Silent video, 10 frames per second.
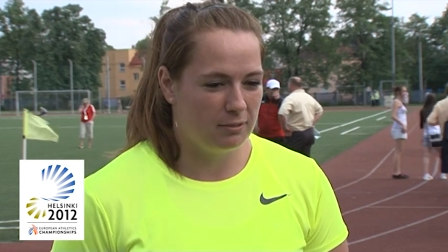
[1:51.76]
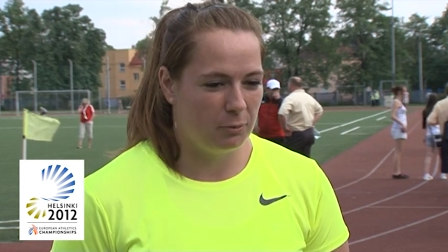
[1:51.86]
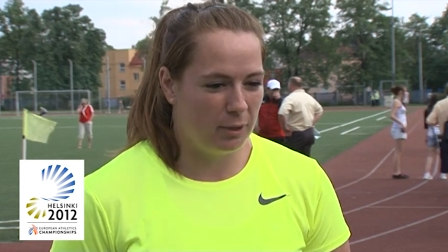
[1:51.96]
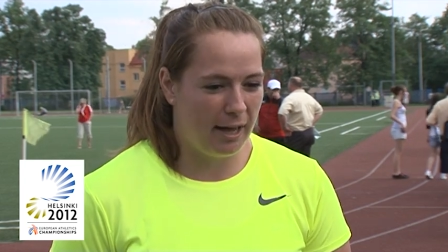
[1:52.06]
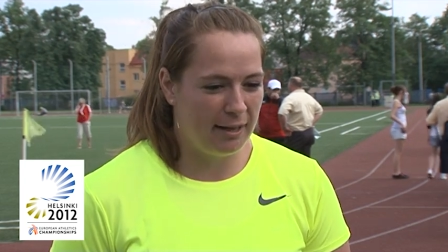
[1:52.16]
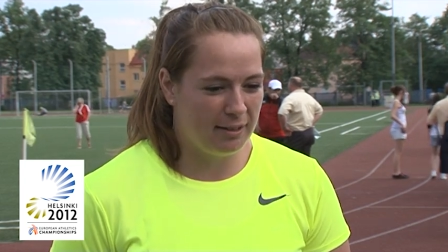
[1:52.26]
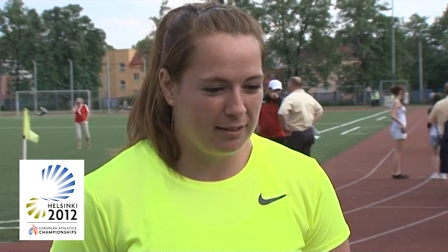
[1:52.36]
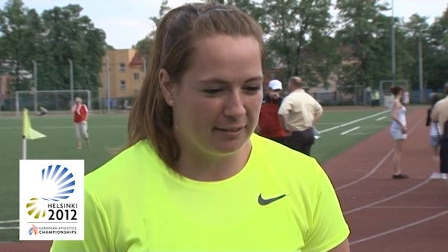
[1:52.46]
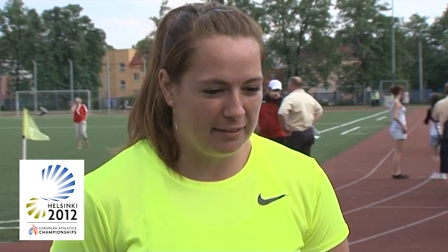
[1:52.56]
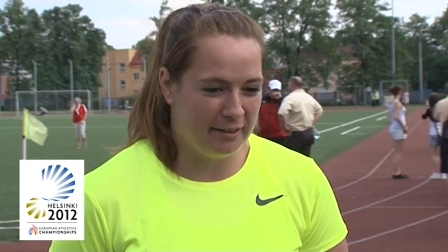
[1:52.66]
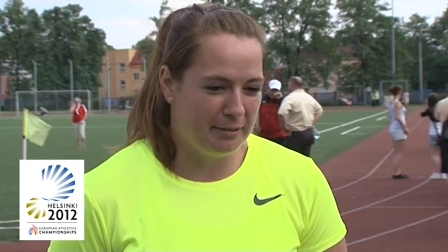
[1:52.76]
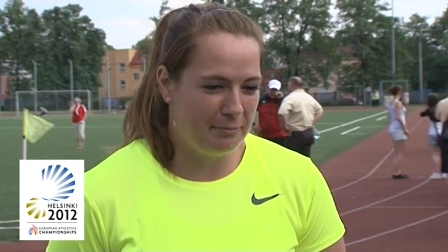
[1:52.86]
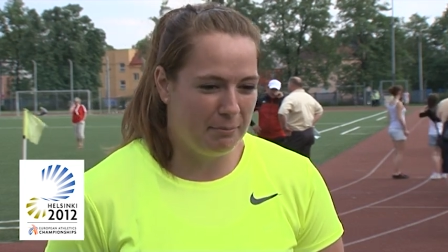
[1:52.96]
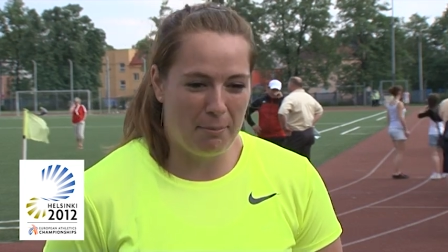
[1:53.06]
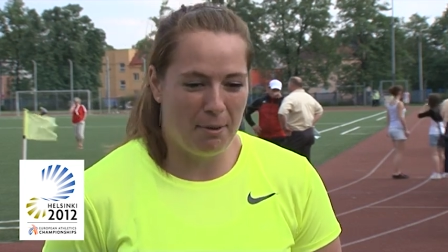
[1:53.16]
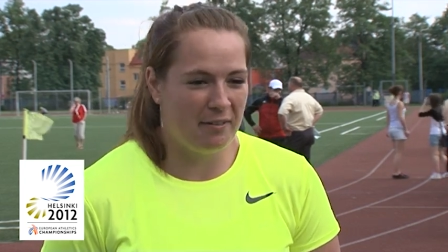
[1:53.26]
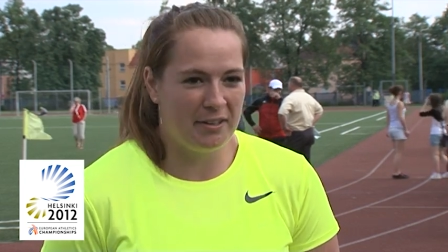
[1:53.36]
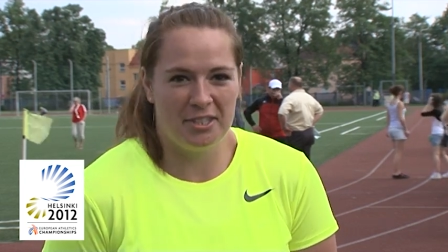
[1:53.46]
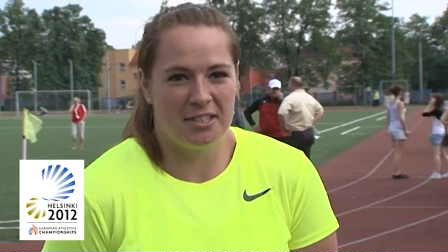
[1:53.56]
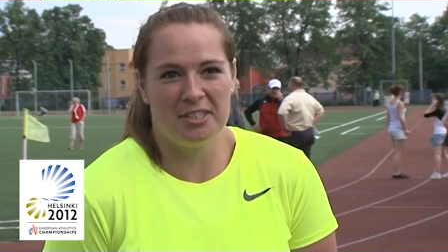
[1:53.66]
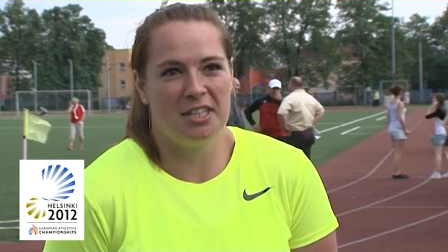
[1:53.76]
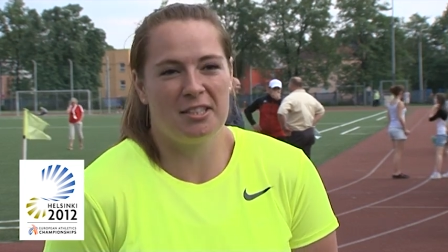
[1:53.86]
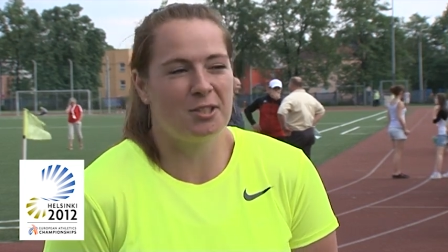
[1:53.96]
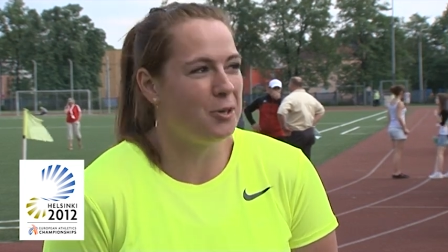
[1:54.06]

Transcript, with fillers: We like it. Uh, my mother is just she is